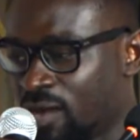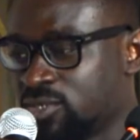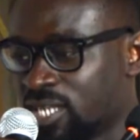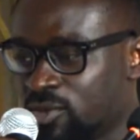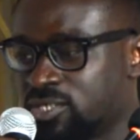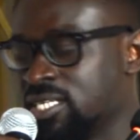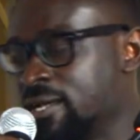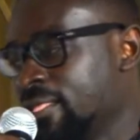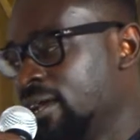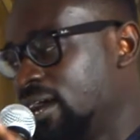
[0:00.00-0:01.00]
I was
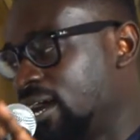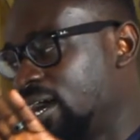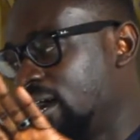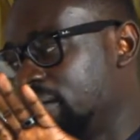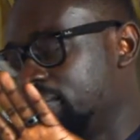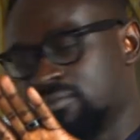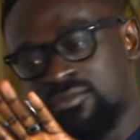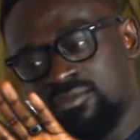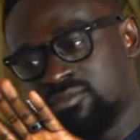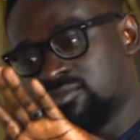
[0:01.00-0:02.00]

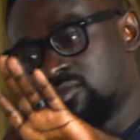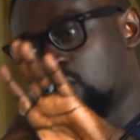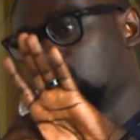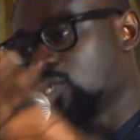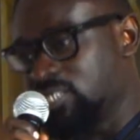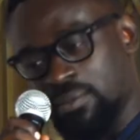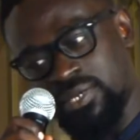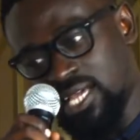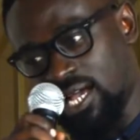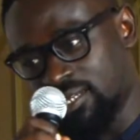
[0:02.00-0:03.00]
on social
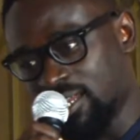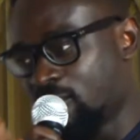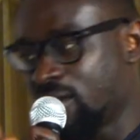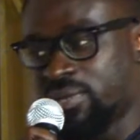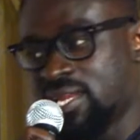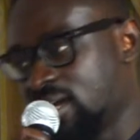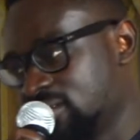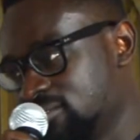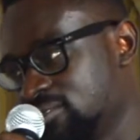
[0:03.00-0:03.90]
media. And I want to make that.